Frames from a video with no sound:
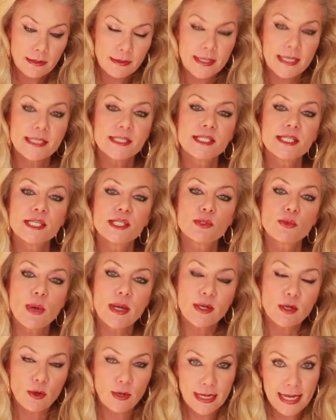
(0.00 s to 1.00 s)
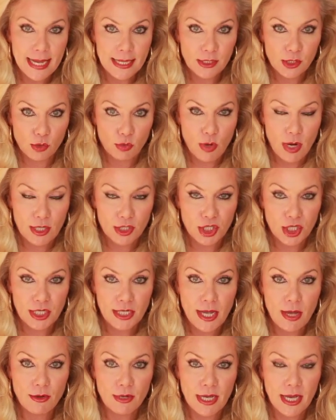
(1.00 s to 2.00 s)
this is what creates Raja
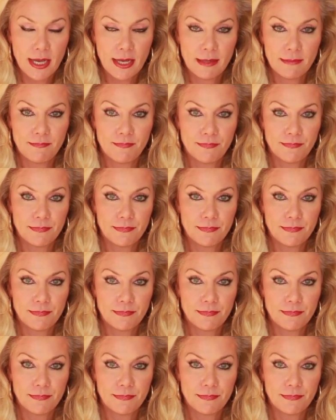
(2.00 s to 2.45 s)
Yoga.